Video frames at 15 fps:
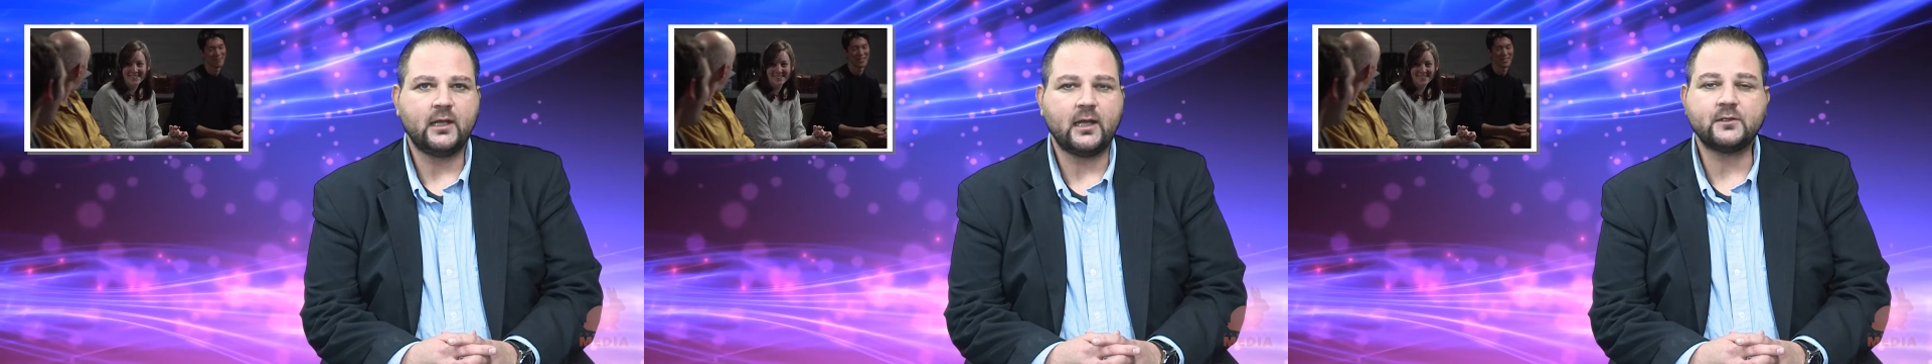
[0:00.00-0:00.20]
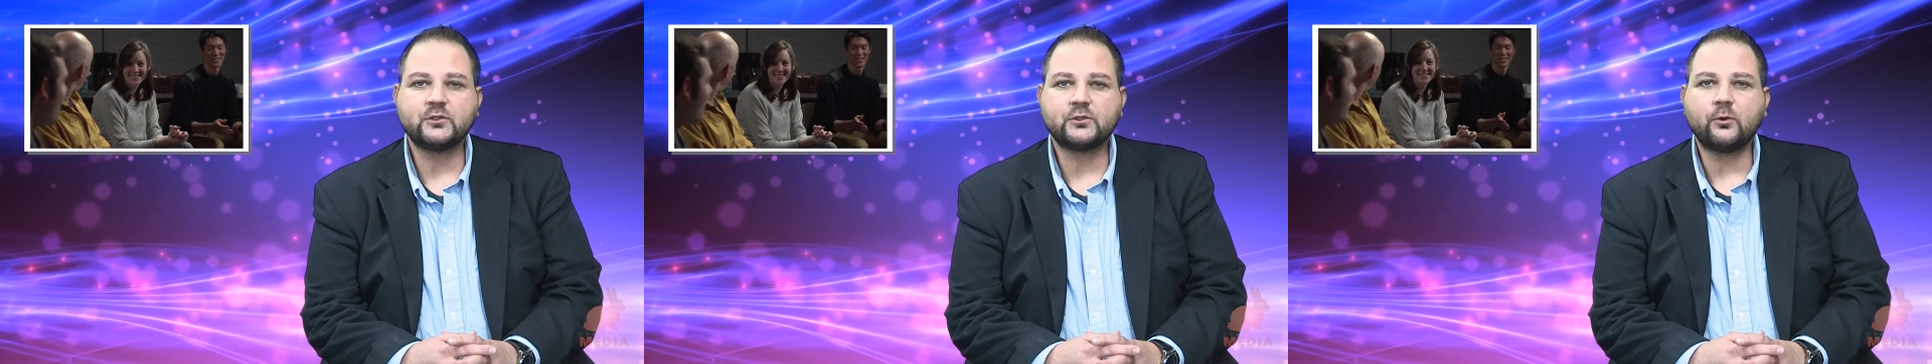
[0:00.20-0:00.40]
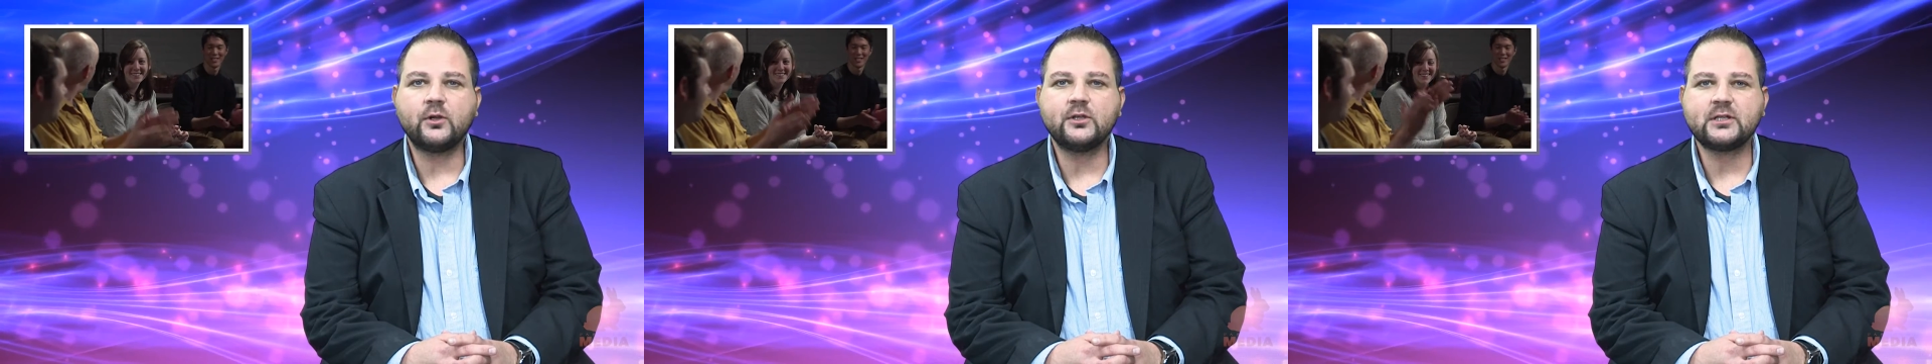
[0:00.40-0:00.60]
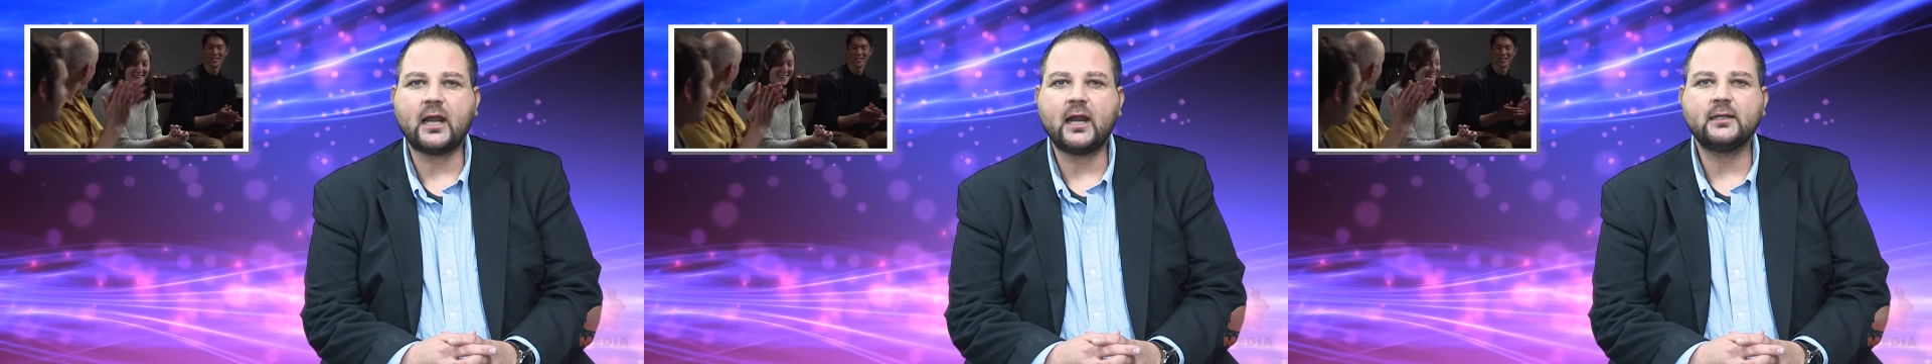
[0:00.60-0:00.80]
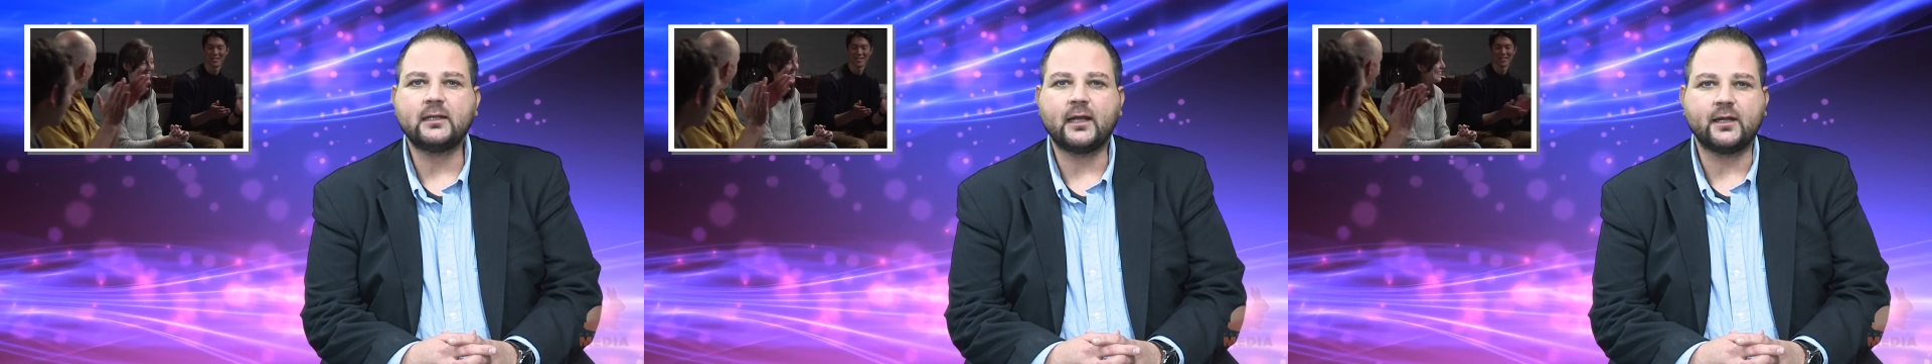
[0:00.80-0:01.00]
and stories
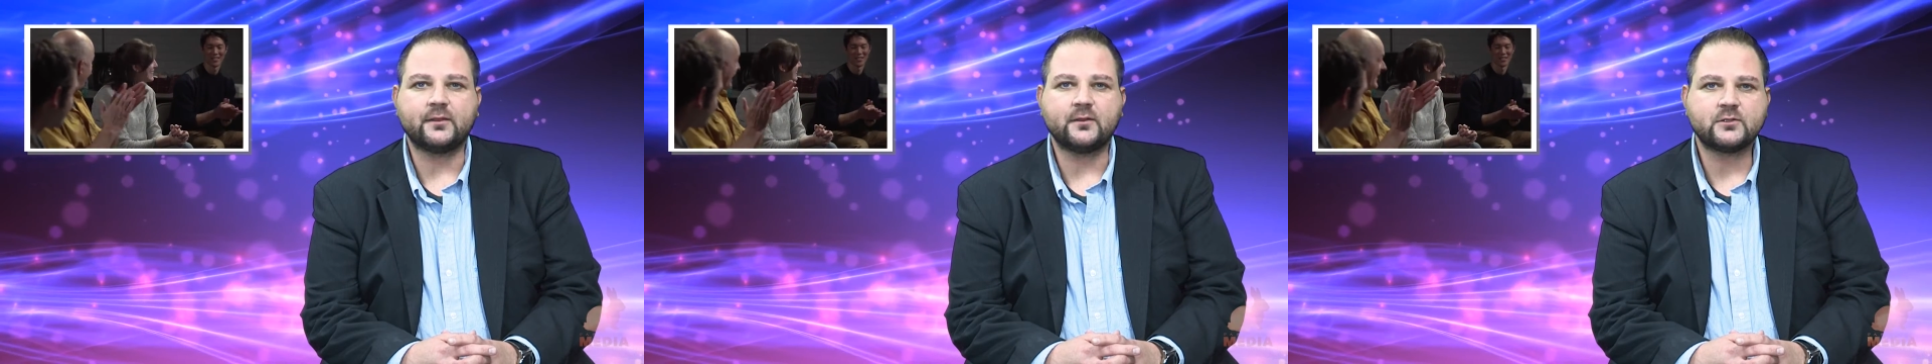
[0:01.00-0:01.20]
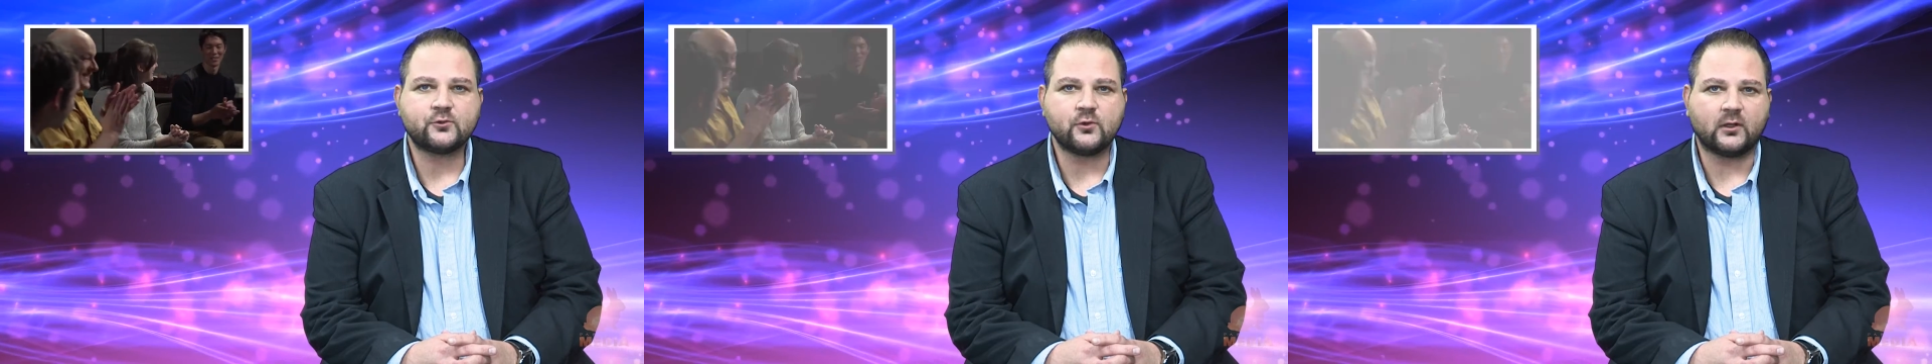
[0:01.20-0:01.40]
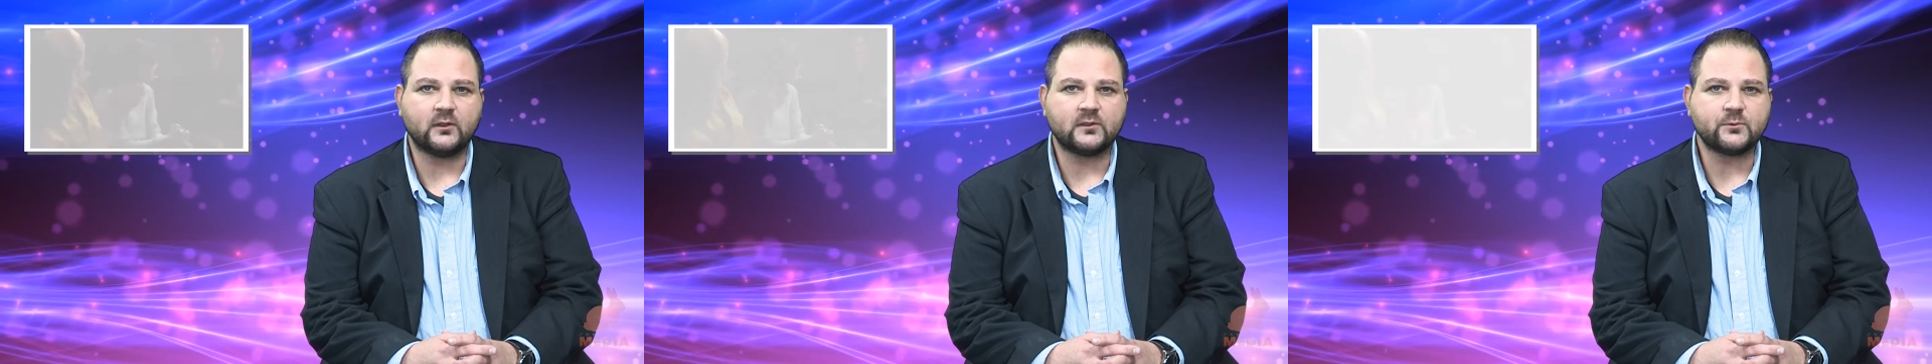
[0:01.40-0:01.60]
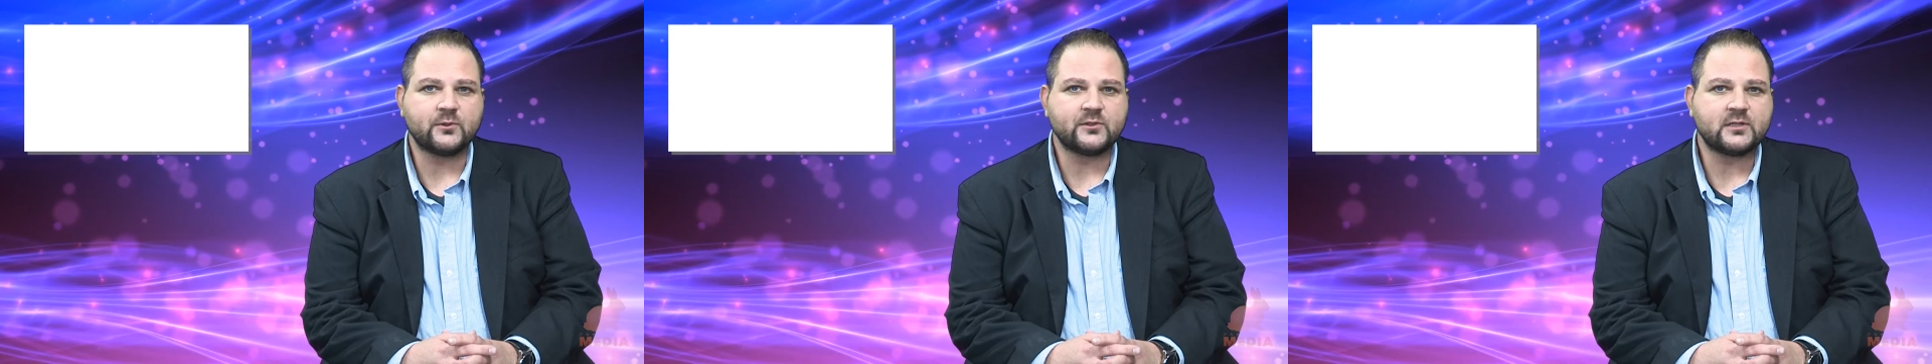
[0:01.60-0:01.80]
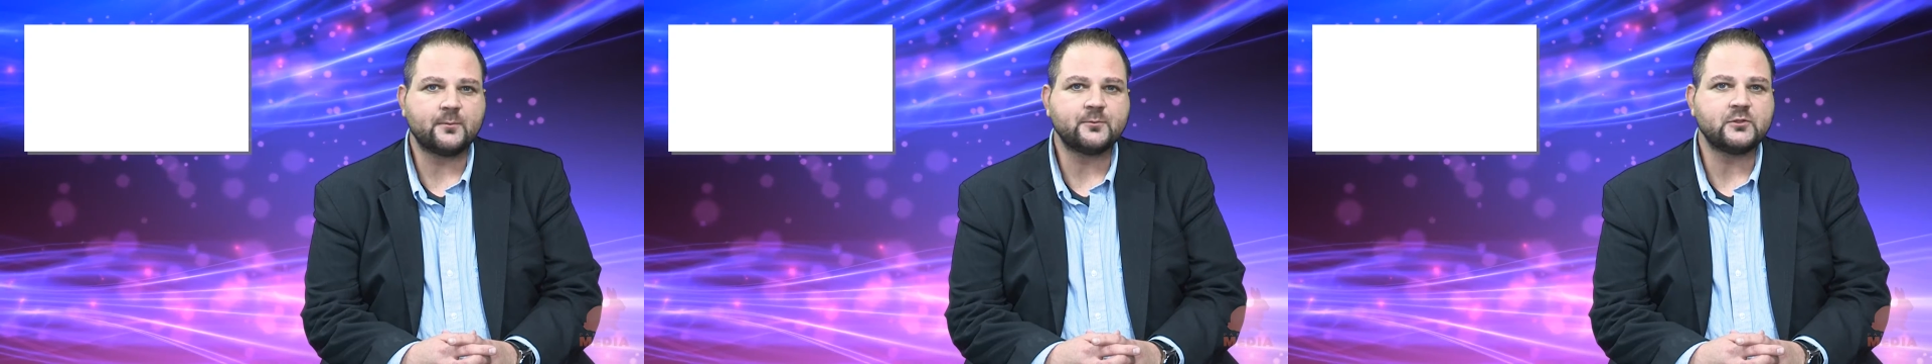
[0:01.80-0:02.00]
highlighting the struggles
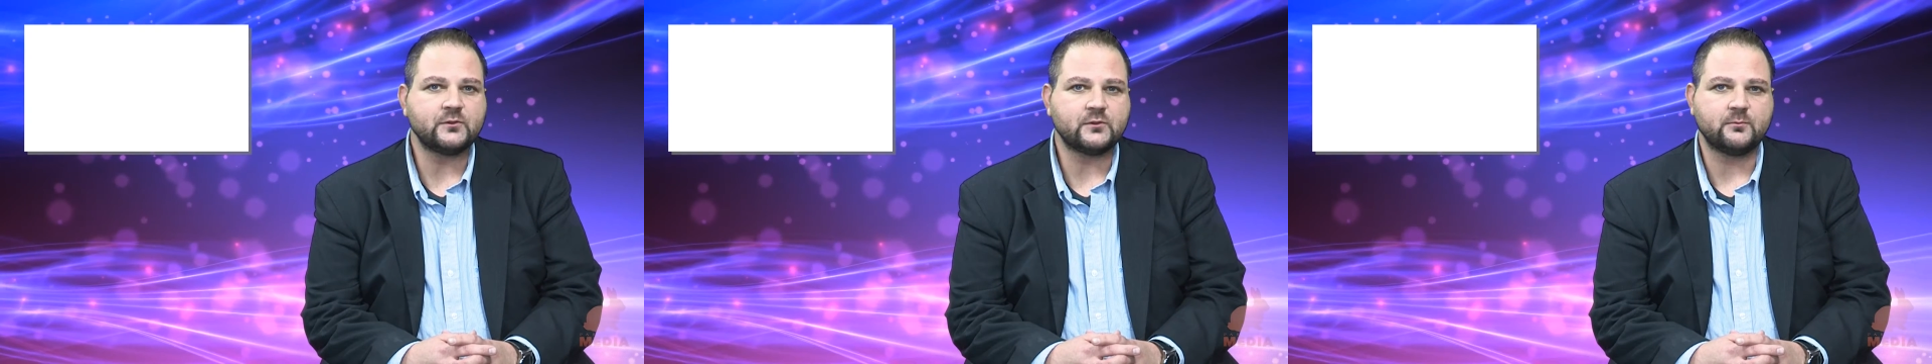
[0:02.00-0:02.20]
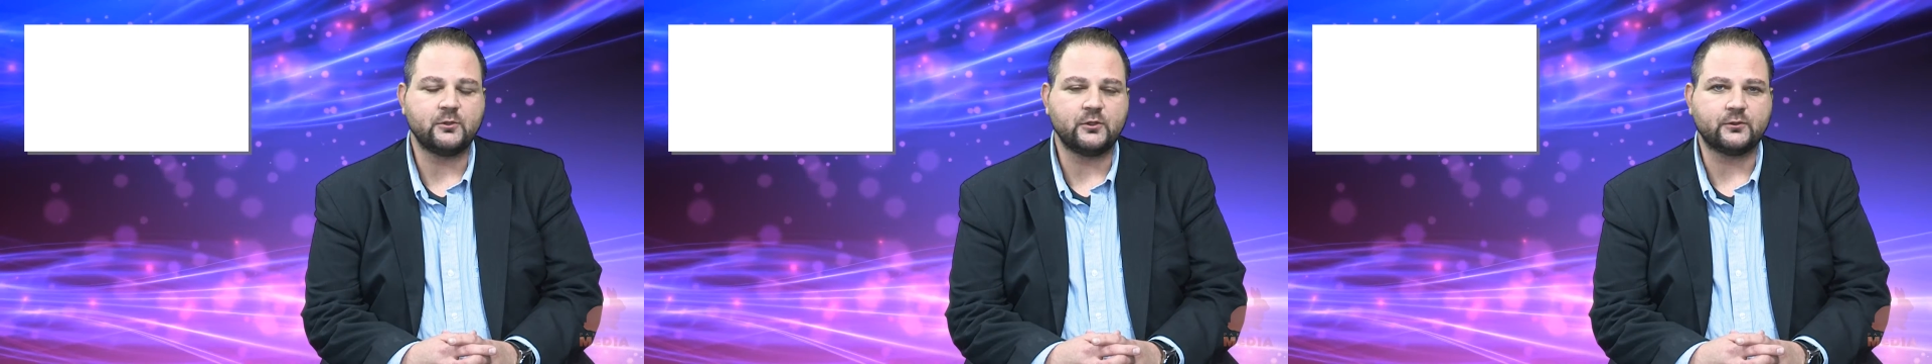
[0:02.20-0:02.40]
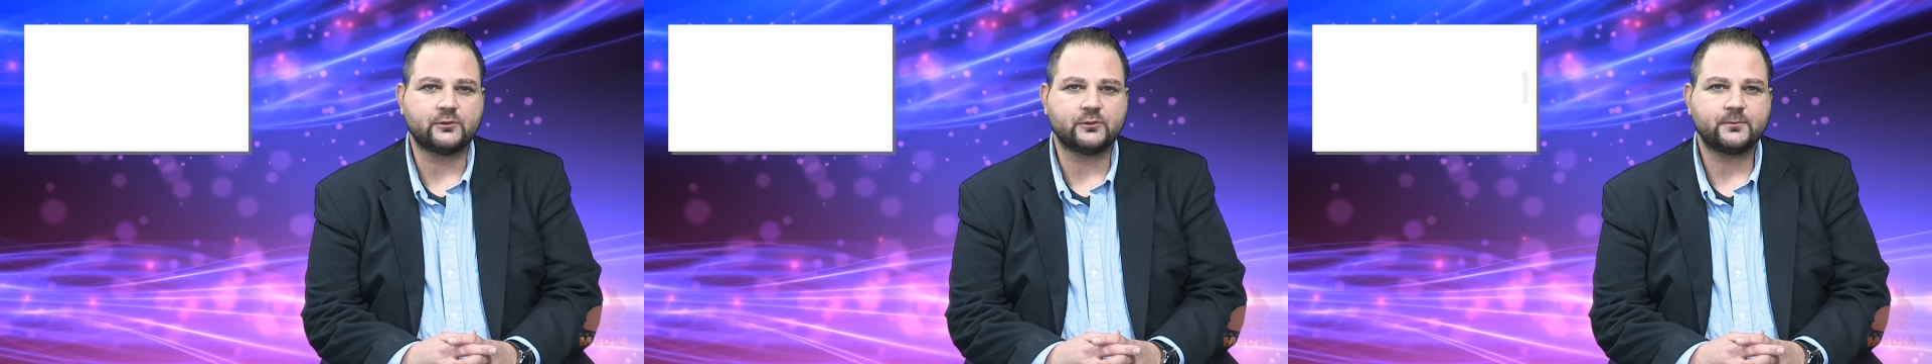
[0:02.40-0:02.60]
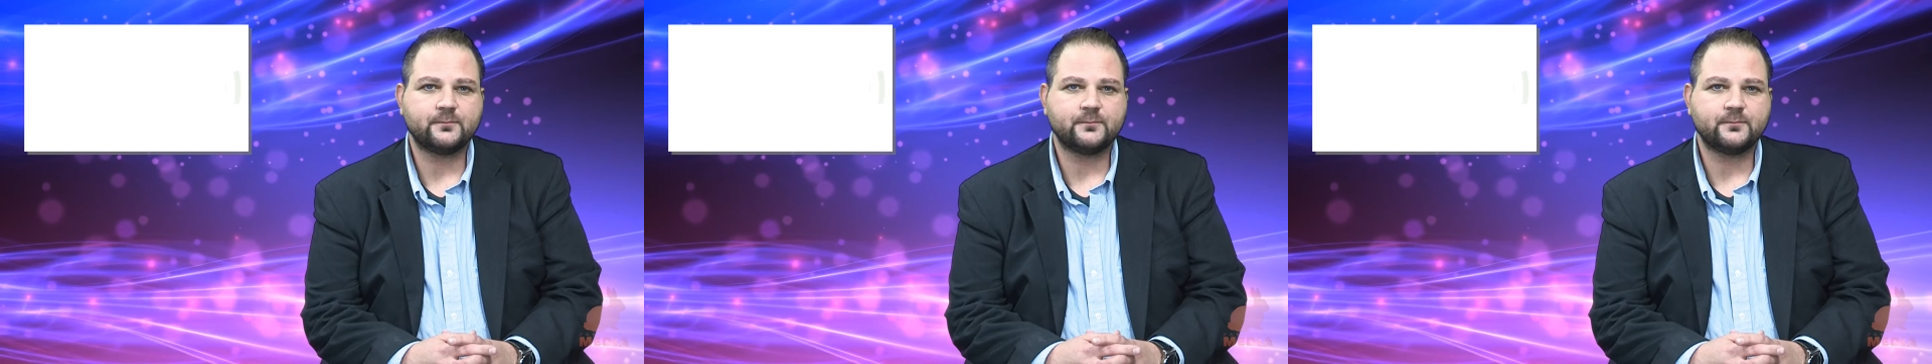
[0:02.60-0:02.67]
with substance abuse.